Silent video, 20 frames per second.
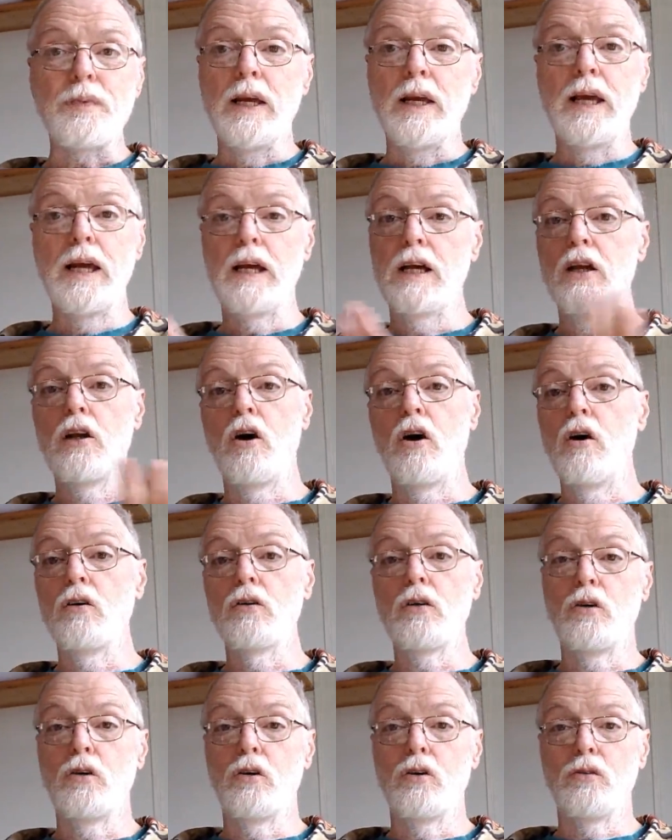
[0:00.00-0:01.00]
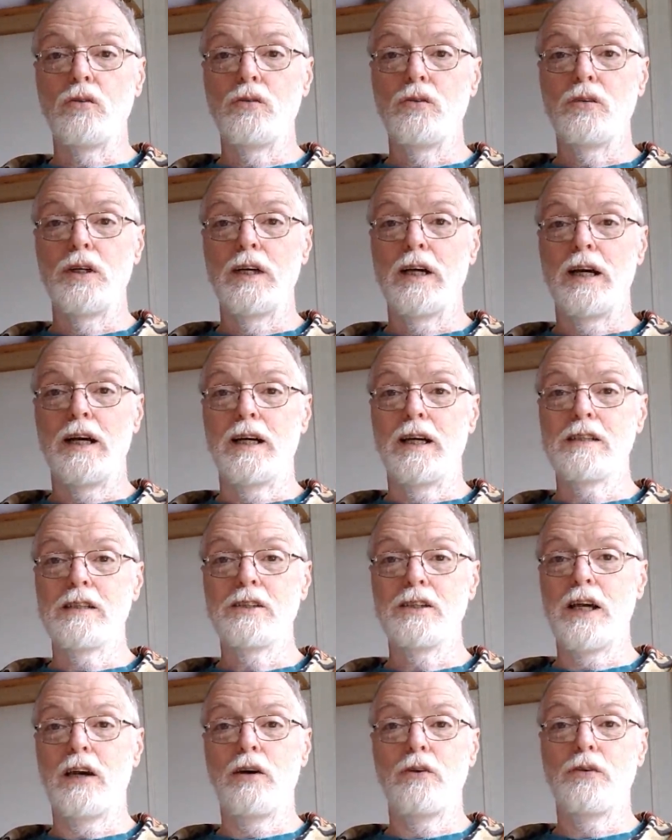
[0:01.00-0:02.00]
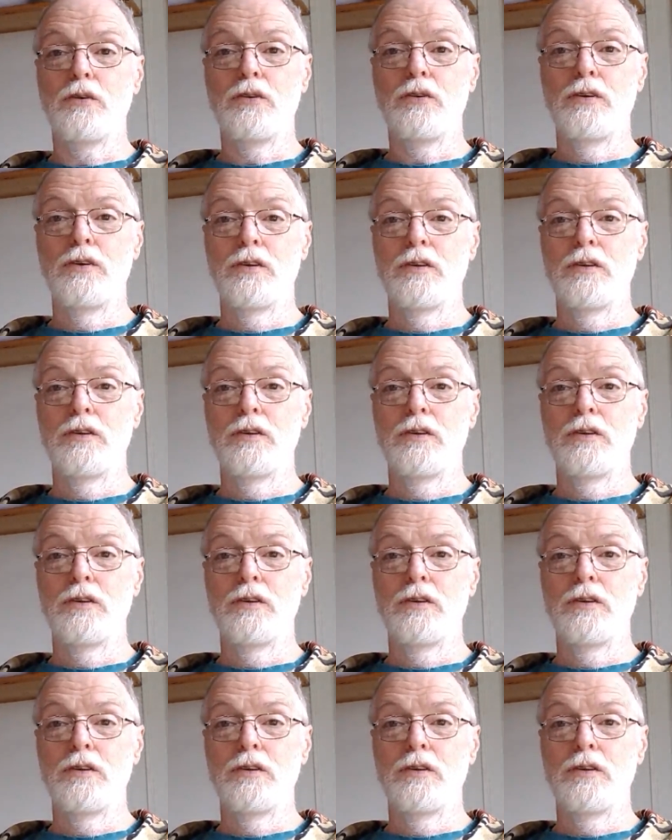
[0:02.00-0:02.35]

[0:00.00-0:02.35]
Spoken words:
it can all go south